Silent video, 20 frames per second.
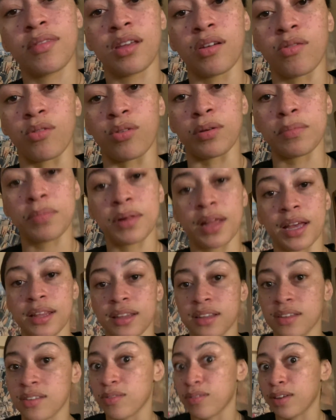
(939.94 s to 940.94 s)
replay
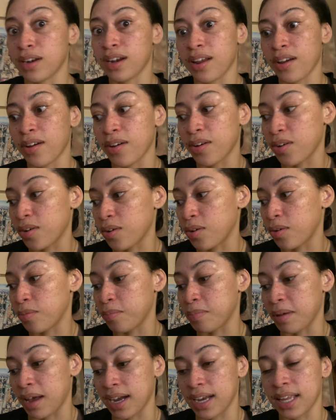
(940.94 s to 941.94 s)
this video
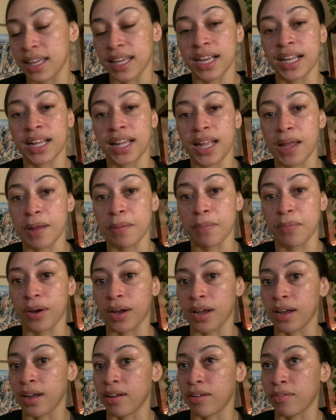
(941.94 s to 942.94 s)
back in the clip
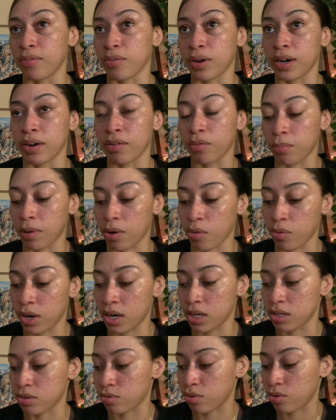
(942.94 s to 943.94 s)
of whenever my
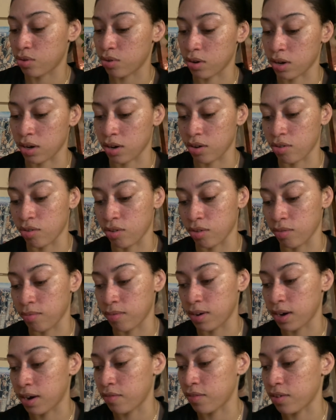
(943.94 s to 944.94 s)
wedding's recorded or
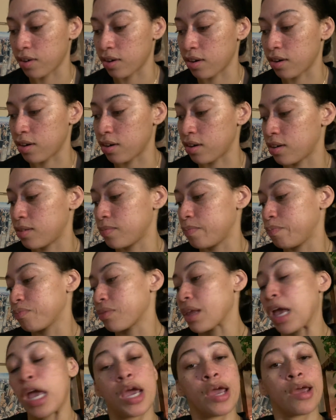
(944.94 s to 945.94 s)
whatever
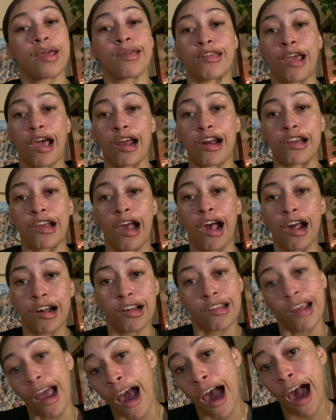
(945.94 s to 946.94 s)
yada yada
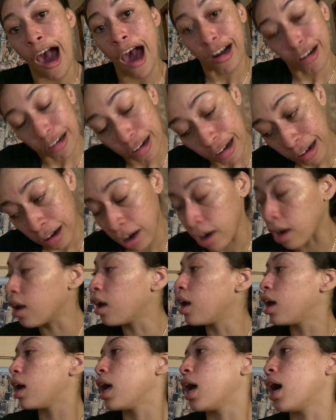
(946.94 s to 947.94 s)
yada
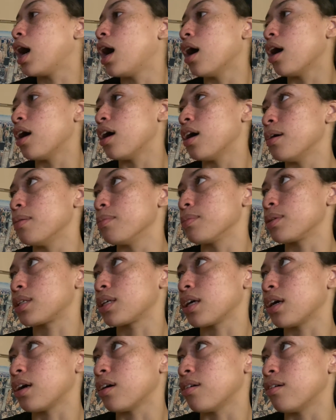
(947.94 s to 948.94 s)
um
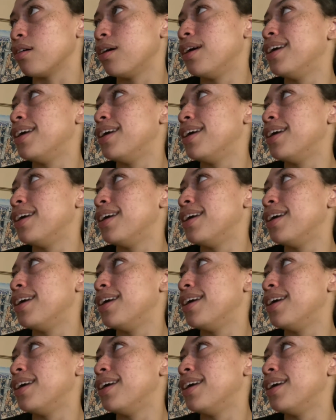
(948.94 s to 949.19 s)
so